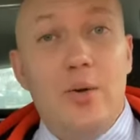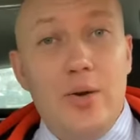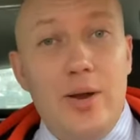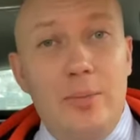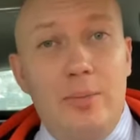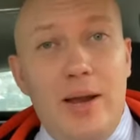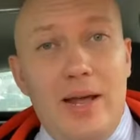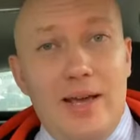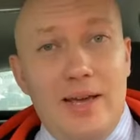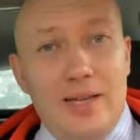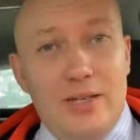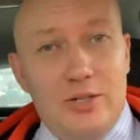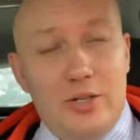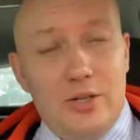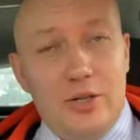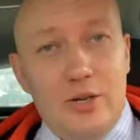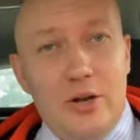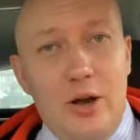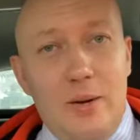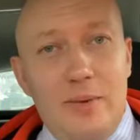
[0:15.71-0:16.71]
replay into
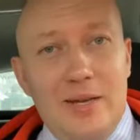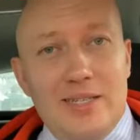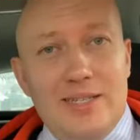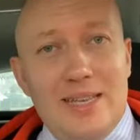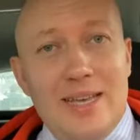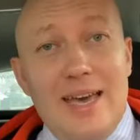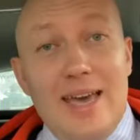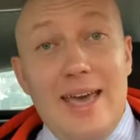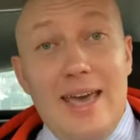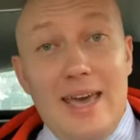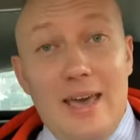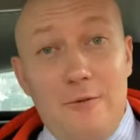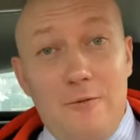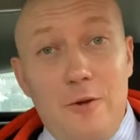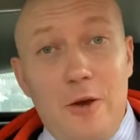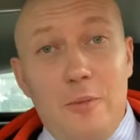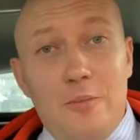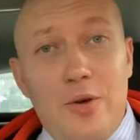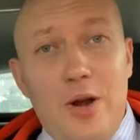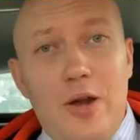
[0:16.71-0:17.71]
the comments. If
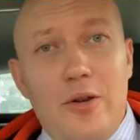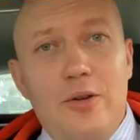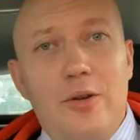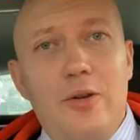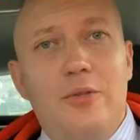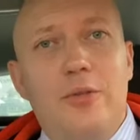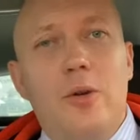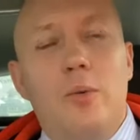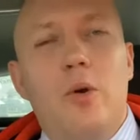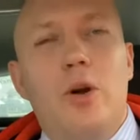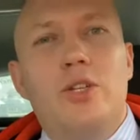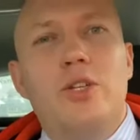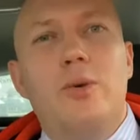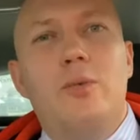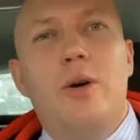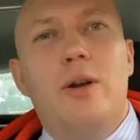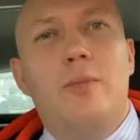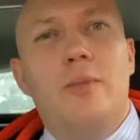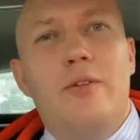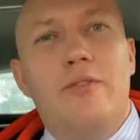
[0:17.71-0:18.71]
you're brand new, if you're watching
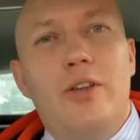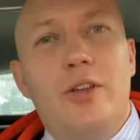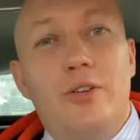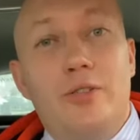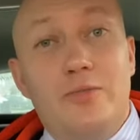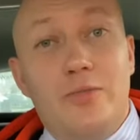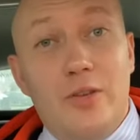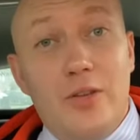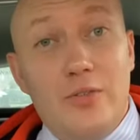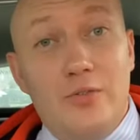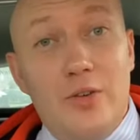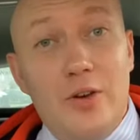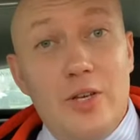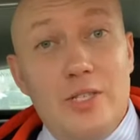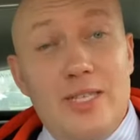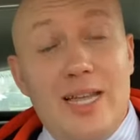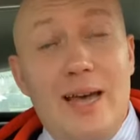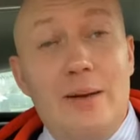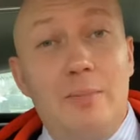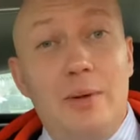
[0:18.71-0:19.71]
one of my videos for the
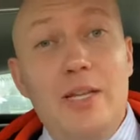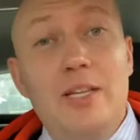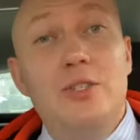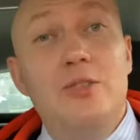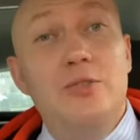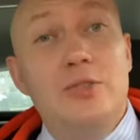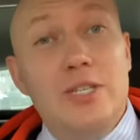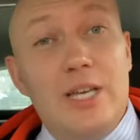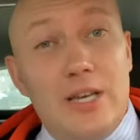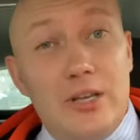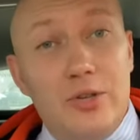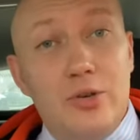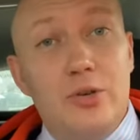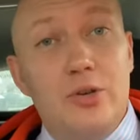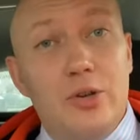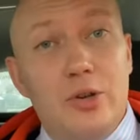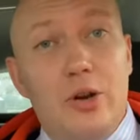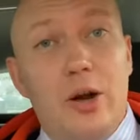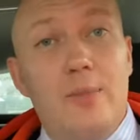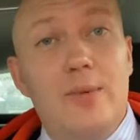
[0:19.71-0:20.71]
first time, please do say new
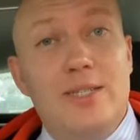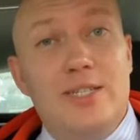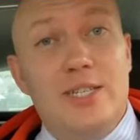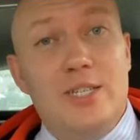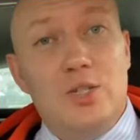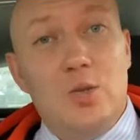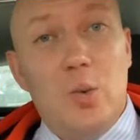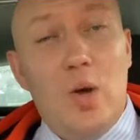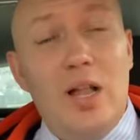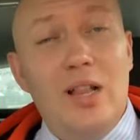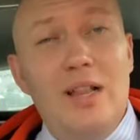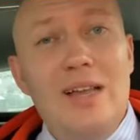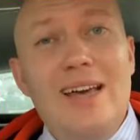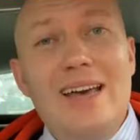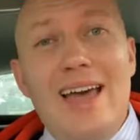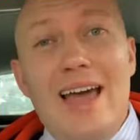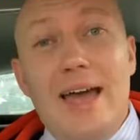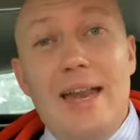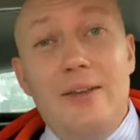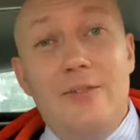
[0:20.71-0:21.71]
in the comments as well.
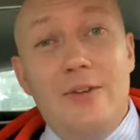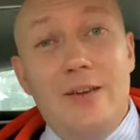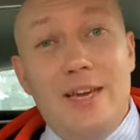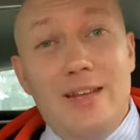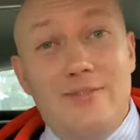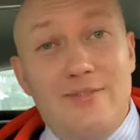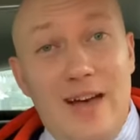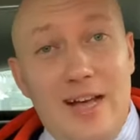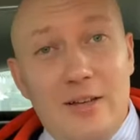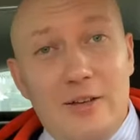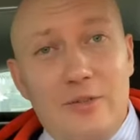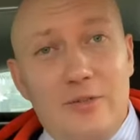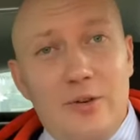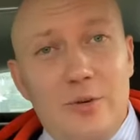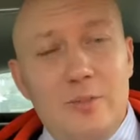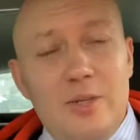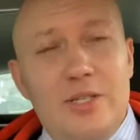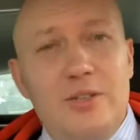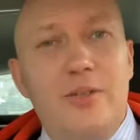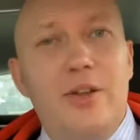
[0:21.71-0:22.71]
And if you get value
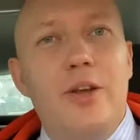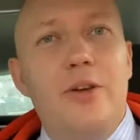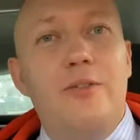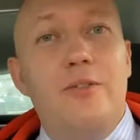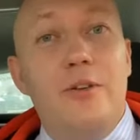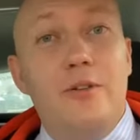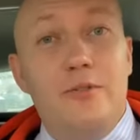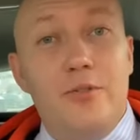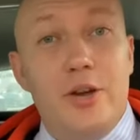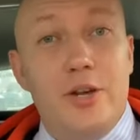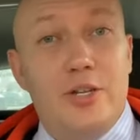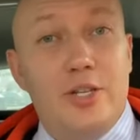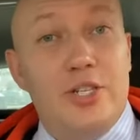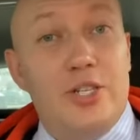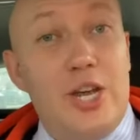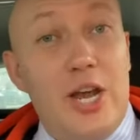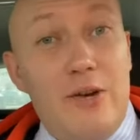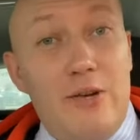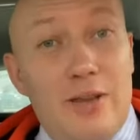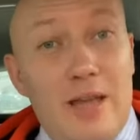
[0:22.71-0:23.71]
from this video, feel free to
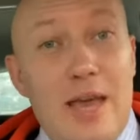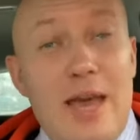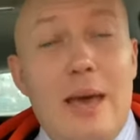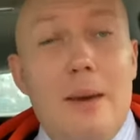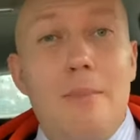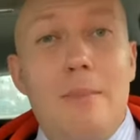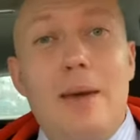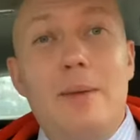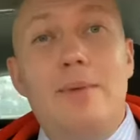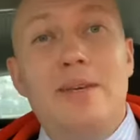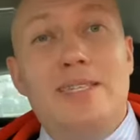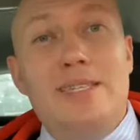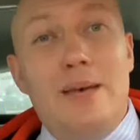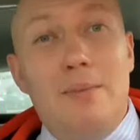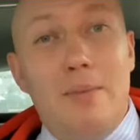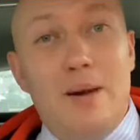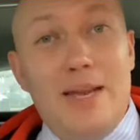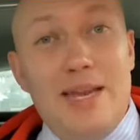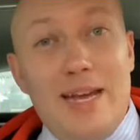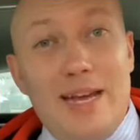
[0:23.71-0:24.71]
share it. Maybe
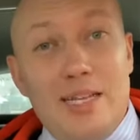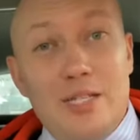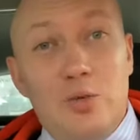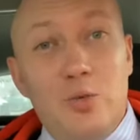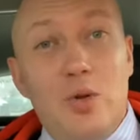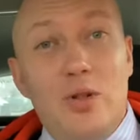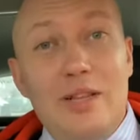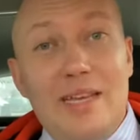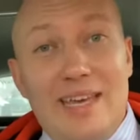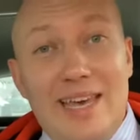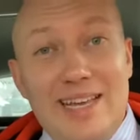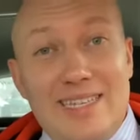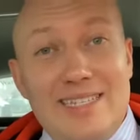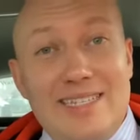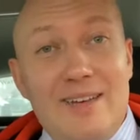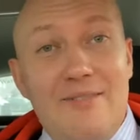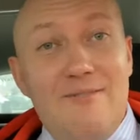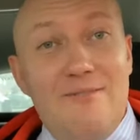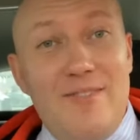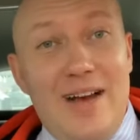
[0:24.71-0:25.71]
somebody else will get
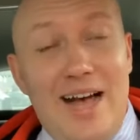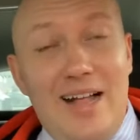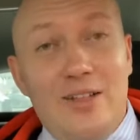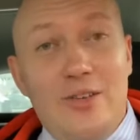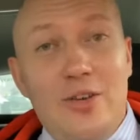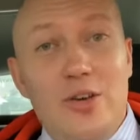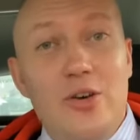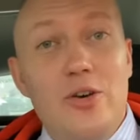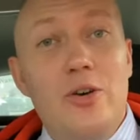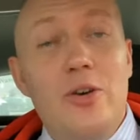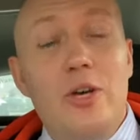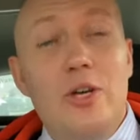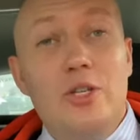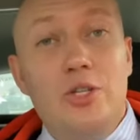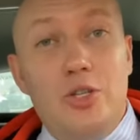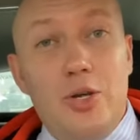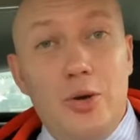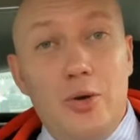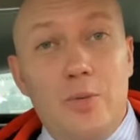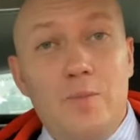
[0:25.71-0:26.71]
some value
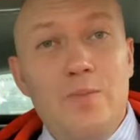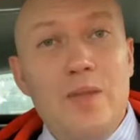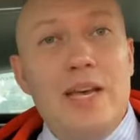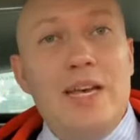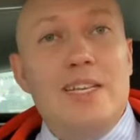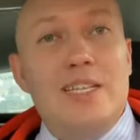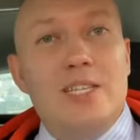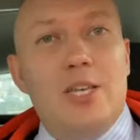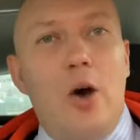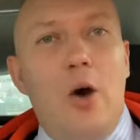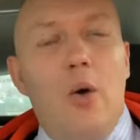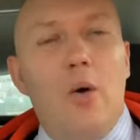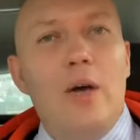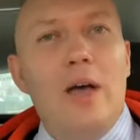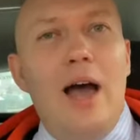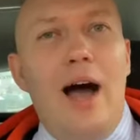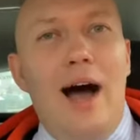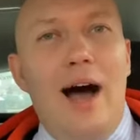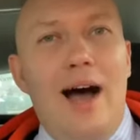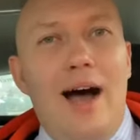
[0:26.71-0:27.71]
too. So
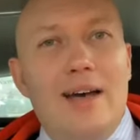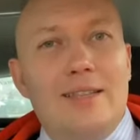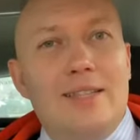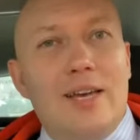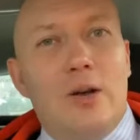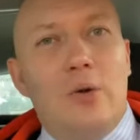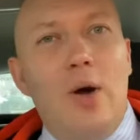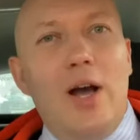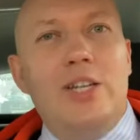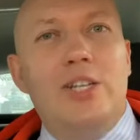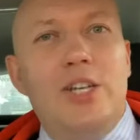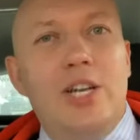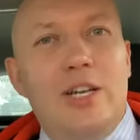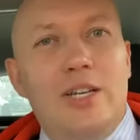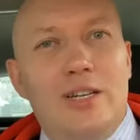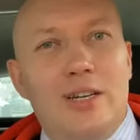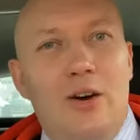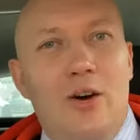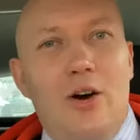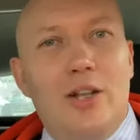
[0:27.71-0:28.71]
the
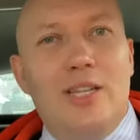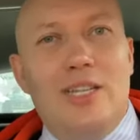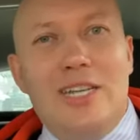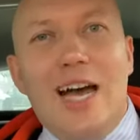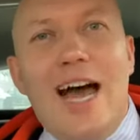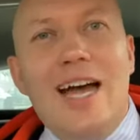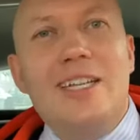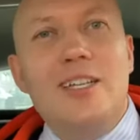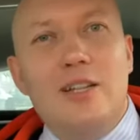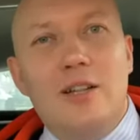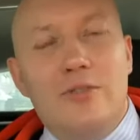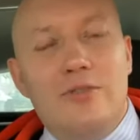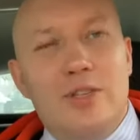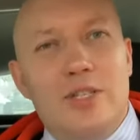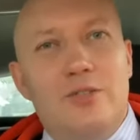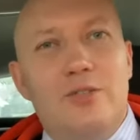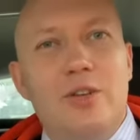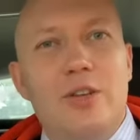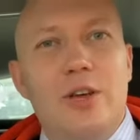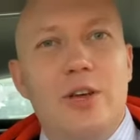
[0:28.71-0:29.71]
question or the title of
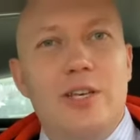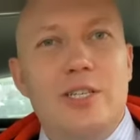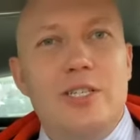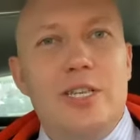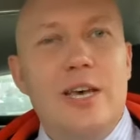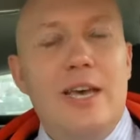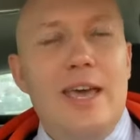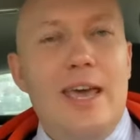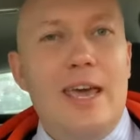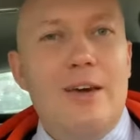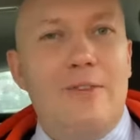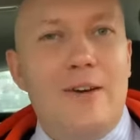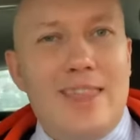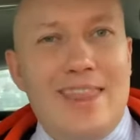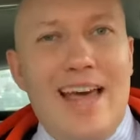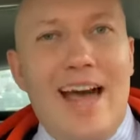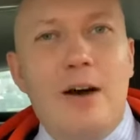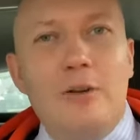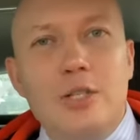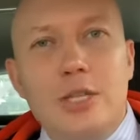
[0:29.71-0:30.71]
this video is, if
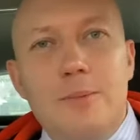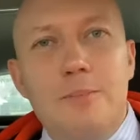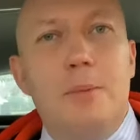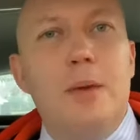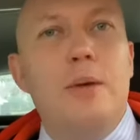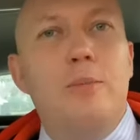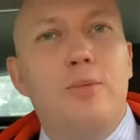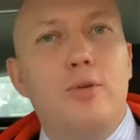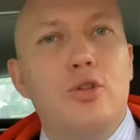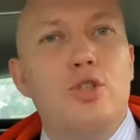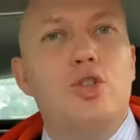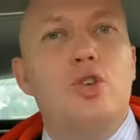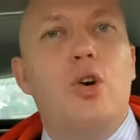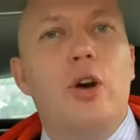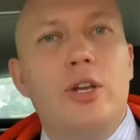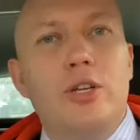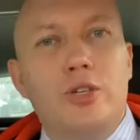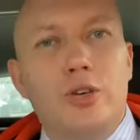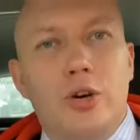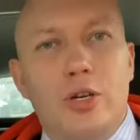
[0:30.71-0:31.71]
1,000 people
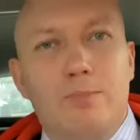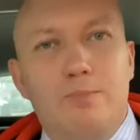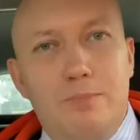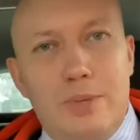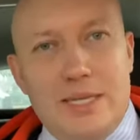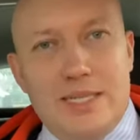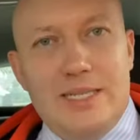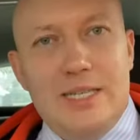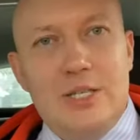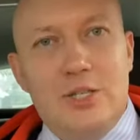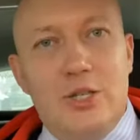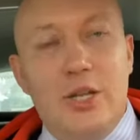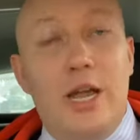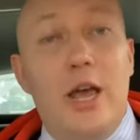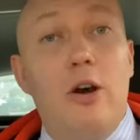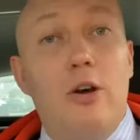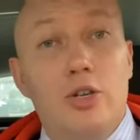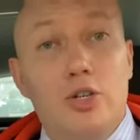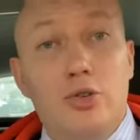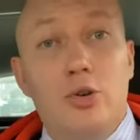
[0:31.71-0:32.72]
joined your business
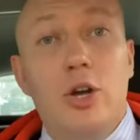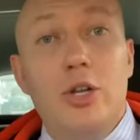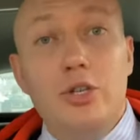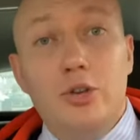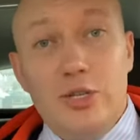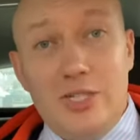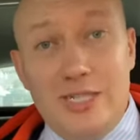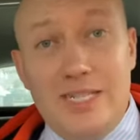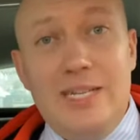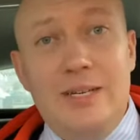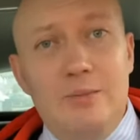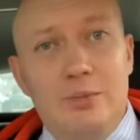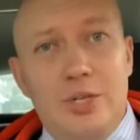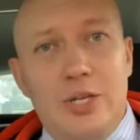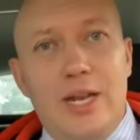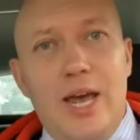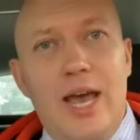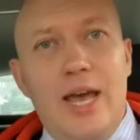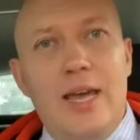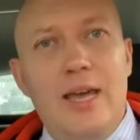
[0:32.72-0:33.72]
today or joined your team
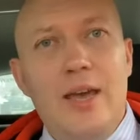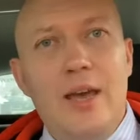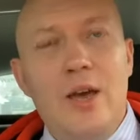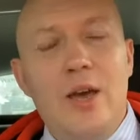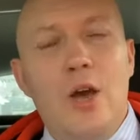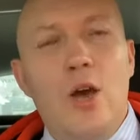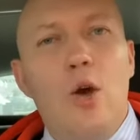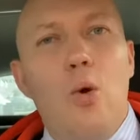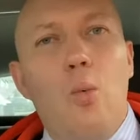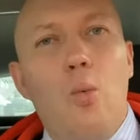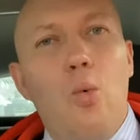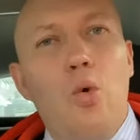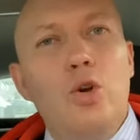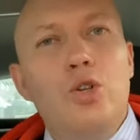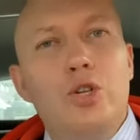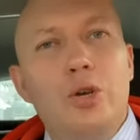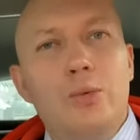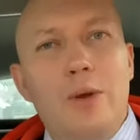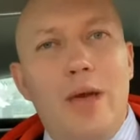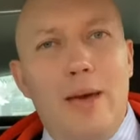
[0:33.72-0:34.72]
today,
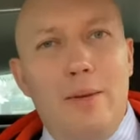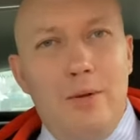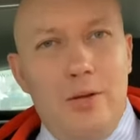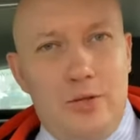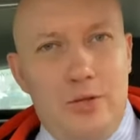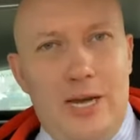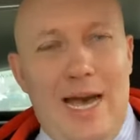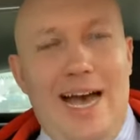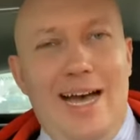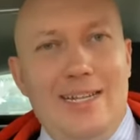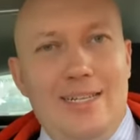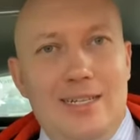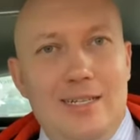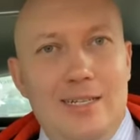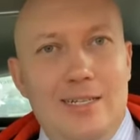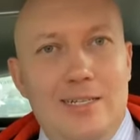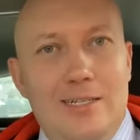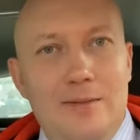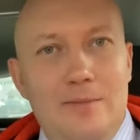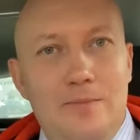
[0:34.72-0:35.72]
would you be able to
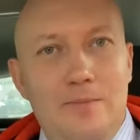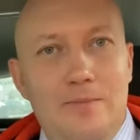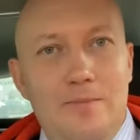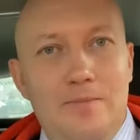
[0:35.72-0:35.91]
handle it?